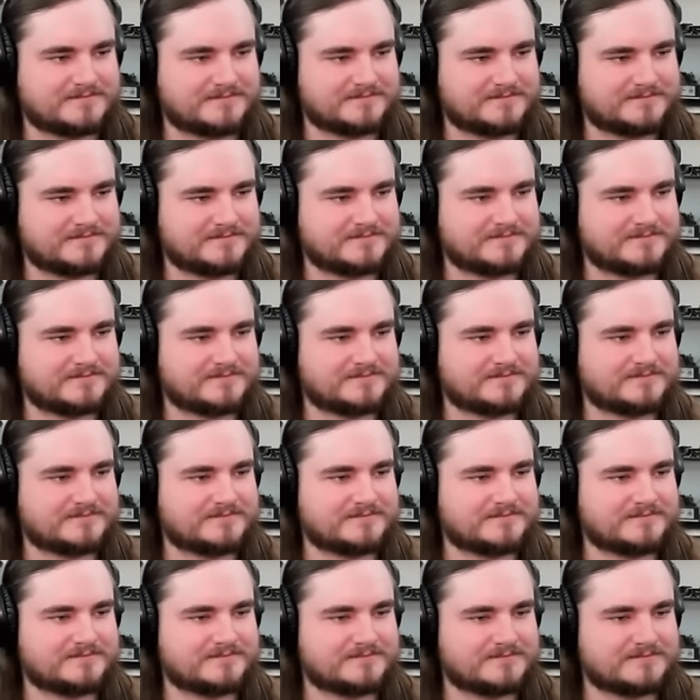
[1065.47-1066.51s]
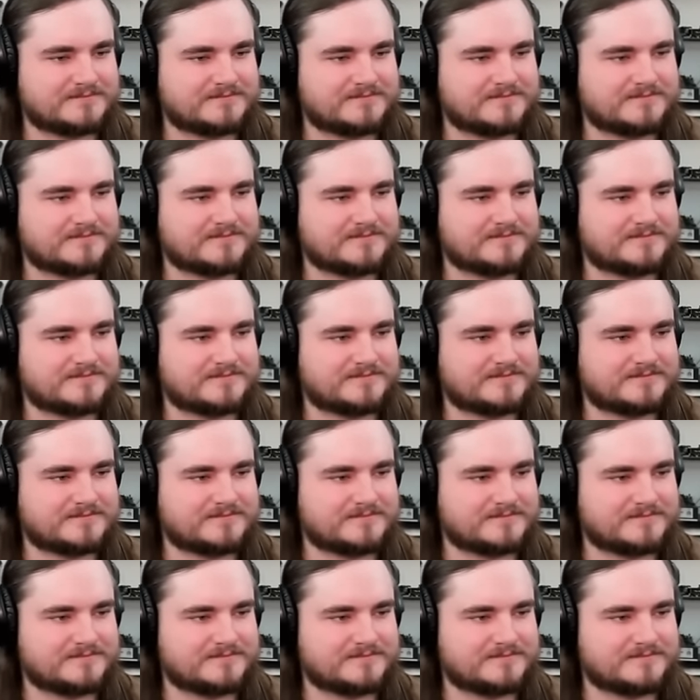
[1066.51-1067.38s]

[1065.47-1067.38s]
Nobody speaks.